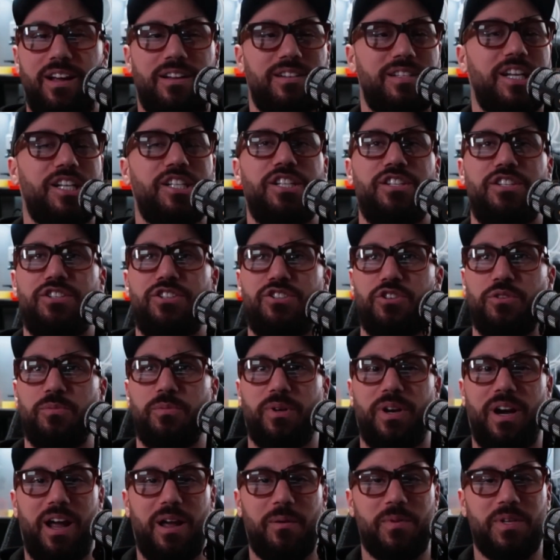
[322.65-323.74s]
I was actually
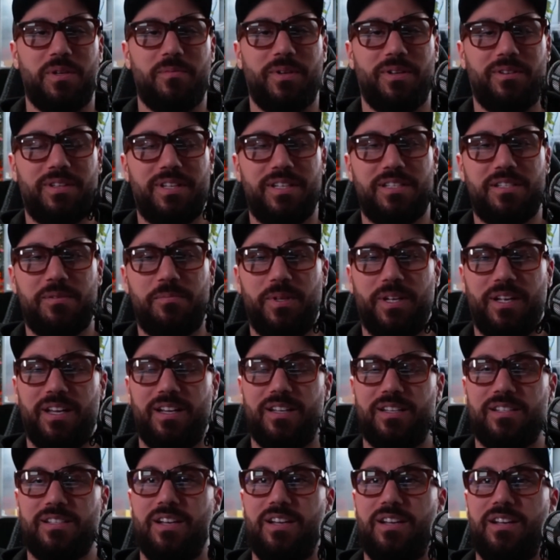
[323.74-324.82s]
super happy about this
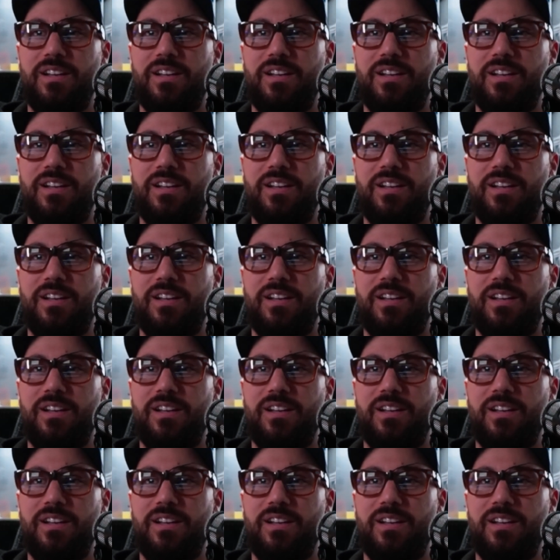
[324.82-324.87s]
because,